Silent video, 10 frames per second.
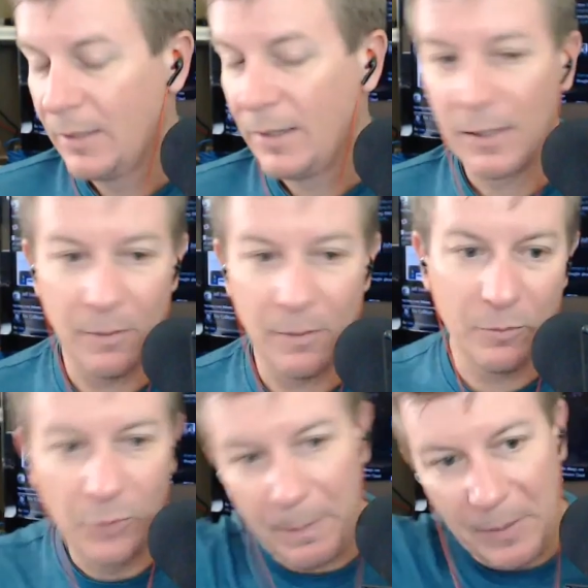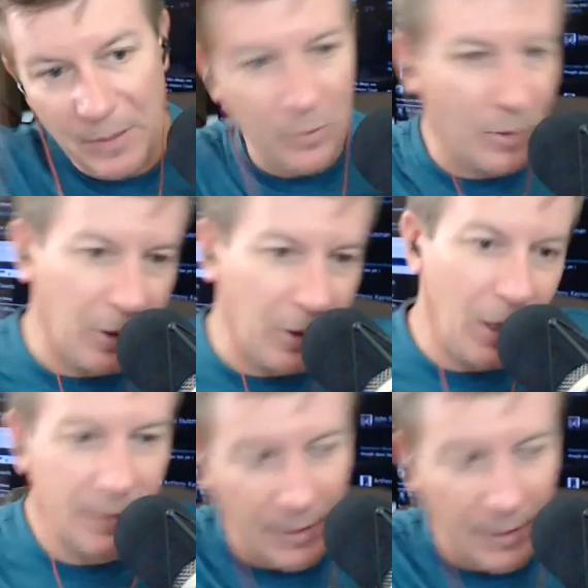And I'm ripping through the
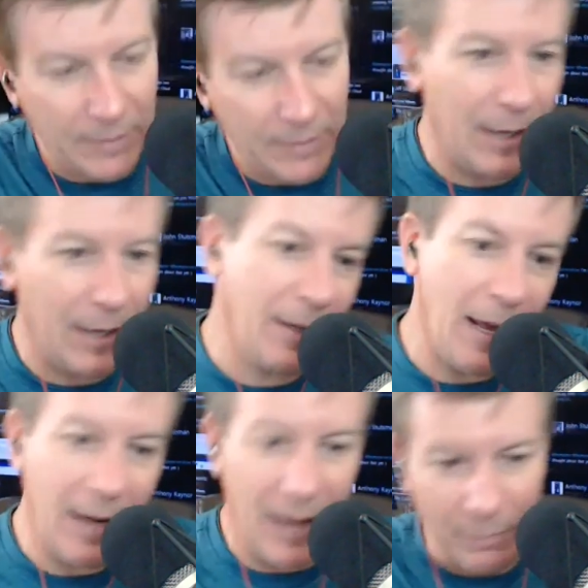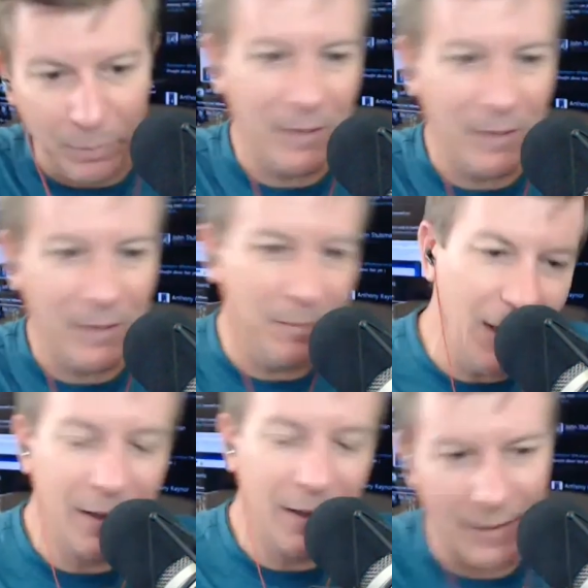closet like, God, I gotta have blank
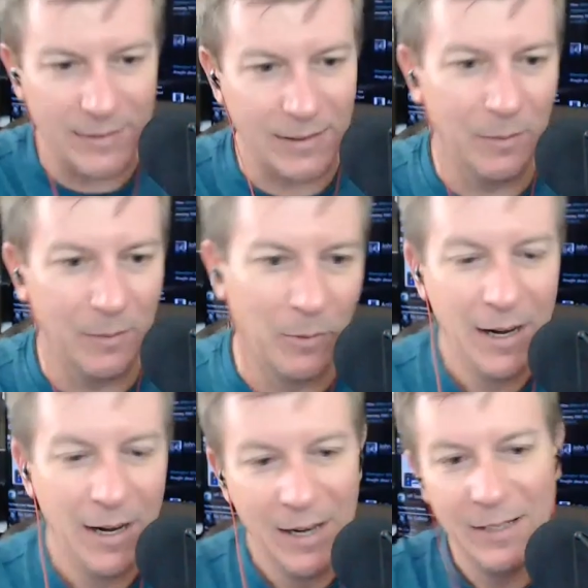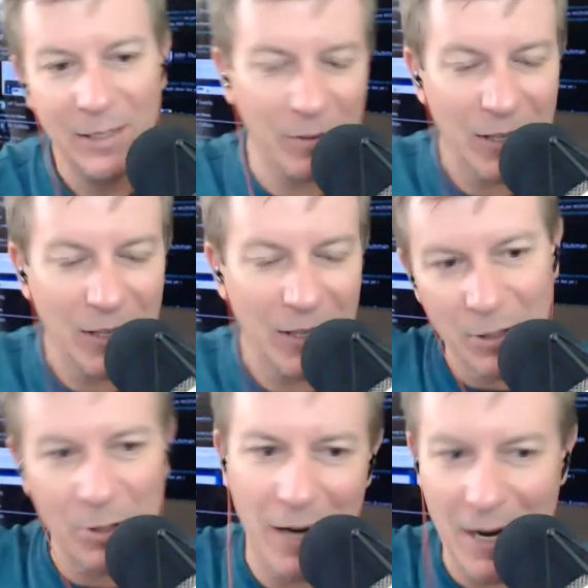media in here somewhere. Things are
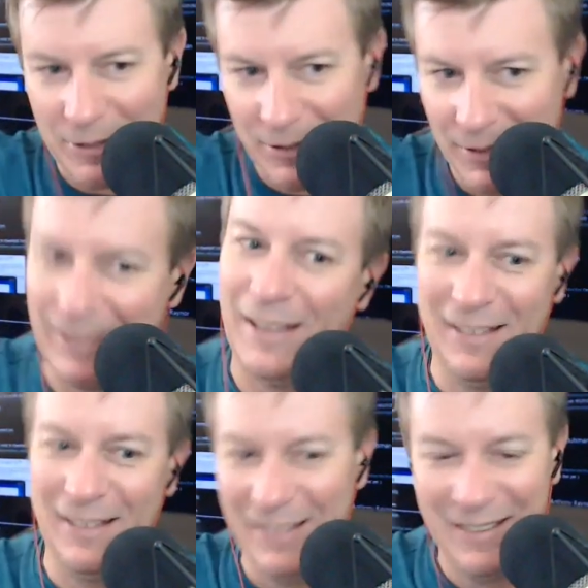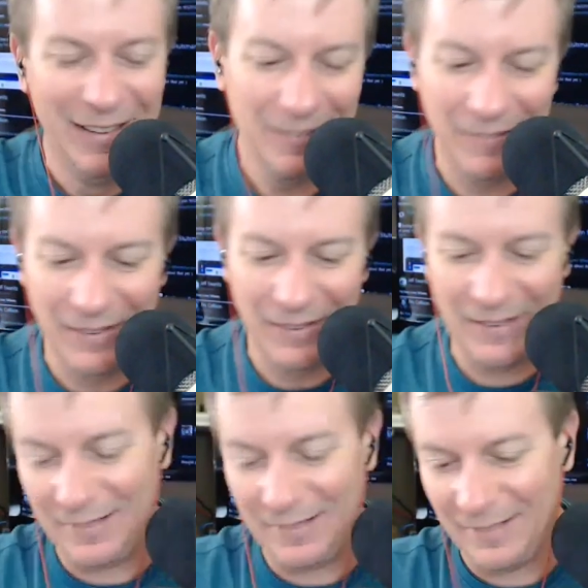crashing. Like,
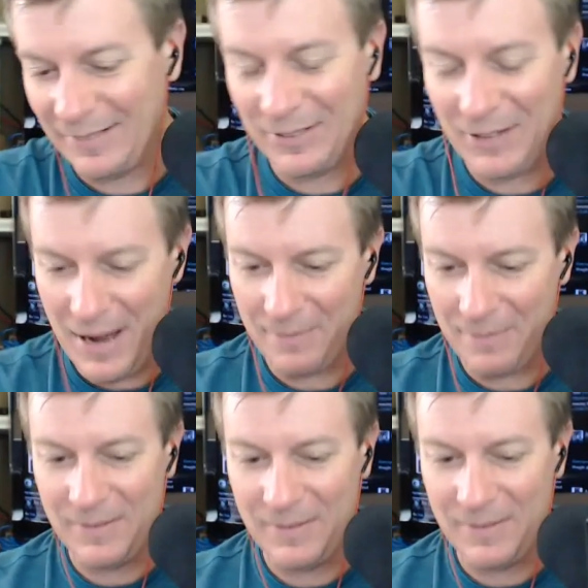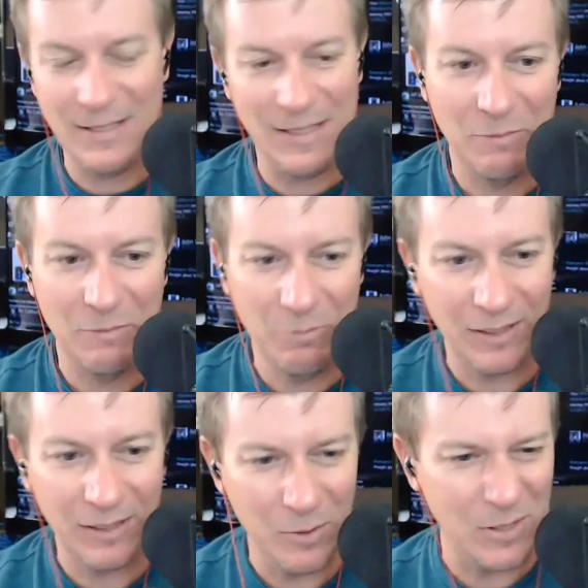oh crap! Did we
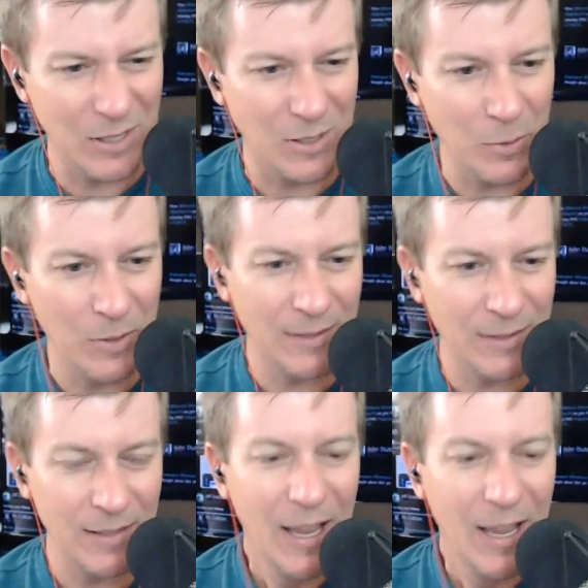really used to do this?